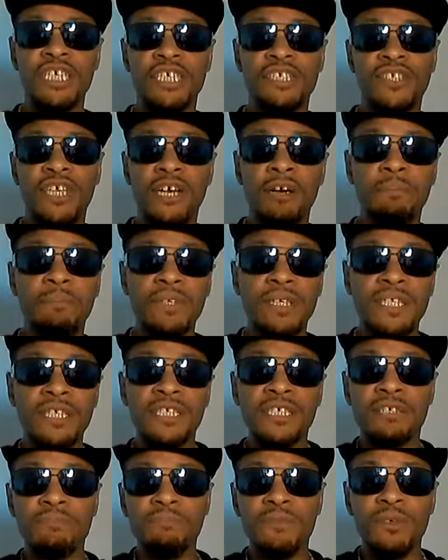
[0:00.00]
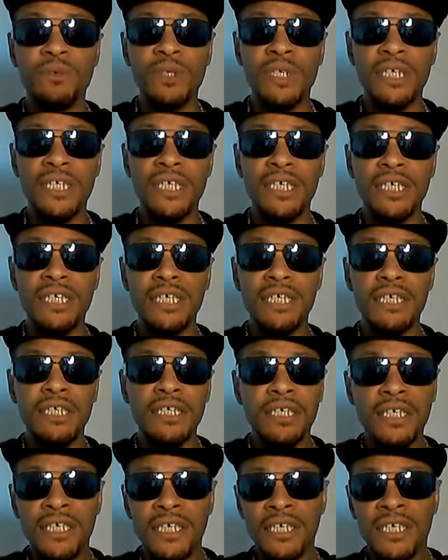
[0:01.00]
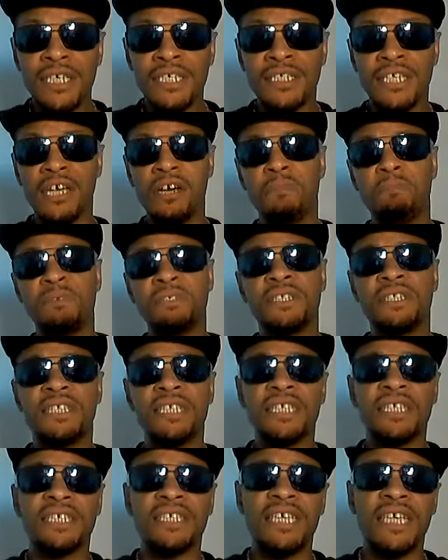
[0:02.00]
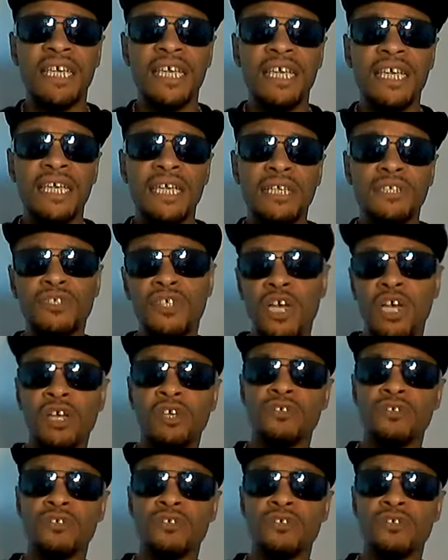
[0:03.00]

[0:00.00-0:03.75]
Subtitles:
he's helping in the community, helping sick kids,